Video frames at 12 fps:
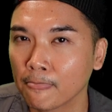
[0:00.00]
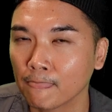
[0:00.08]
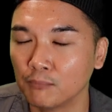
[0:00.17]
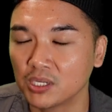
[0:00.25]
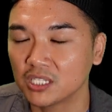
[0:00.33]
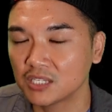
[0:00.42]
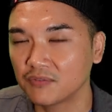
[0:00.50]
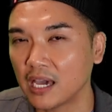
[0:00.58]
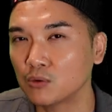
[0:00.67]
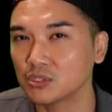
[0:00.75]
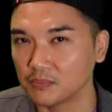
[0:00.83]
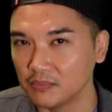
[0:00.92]
Because if that
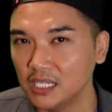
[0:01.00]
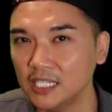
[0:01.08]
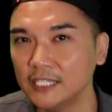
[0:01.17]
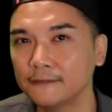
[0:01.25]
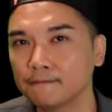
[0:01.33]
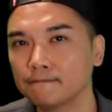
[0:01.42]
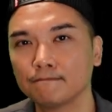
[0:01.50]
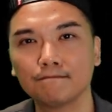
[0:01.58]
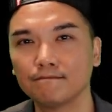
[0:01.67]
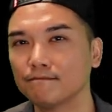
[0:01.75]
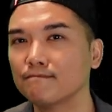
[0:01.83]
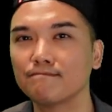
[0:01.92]
was me,
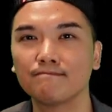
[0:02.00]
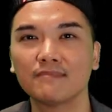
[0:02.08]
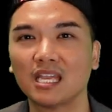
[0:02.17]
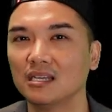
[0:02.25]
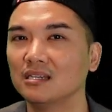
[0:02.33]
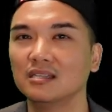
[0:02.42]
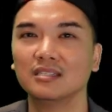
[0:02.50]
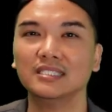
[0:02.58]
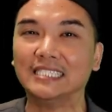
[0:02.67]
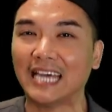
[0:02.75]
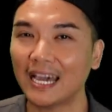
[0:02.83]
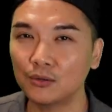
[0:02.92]

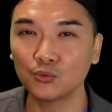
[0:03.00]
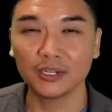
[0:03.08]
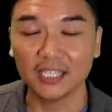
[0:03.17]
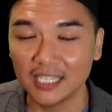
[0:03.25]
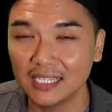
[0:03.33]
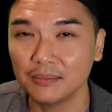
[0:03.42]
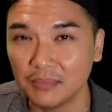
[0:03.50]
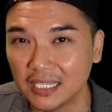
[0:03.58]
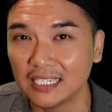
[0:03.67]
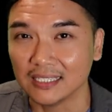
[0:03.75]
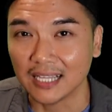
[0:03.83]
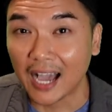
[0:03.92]
that would eat me
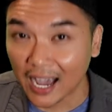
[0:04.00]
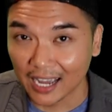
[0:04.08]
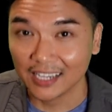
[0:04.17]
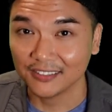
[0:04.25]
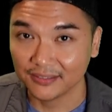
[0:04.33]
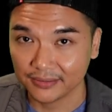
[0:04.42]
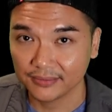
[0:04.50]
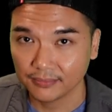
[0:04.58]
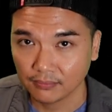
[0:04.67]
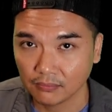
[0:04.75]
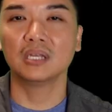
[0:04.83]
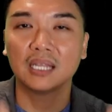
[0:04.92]
alive.
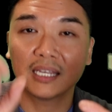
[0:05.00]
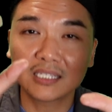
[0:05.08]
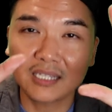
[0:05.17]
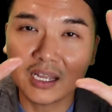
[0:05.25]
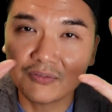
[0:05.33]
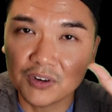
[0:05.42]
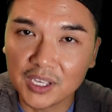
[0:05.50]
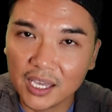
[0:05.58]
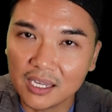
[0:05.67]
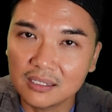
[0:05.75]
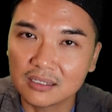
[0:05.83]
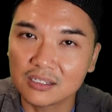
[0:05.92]
But let's not
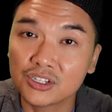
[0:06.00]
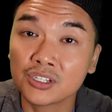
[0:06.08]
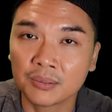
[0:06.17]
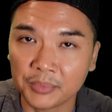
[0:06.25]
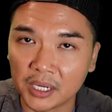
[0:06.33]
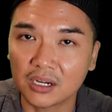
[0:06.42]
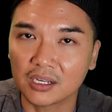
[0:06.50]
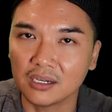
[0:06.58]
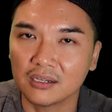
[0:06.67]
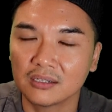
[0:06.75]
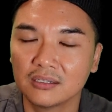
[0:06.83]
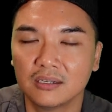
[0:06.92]
forget, this is America,
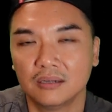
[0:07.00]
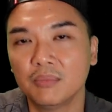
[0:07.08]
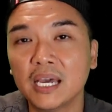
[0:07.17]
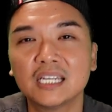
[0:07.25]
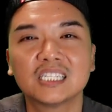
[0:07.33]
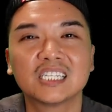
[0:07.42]
and a man is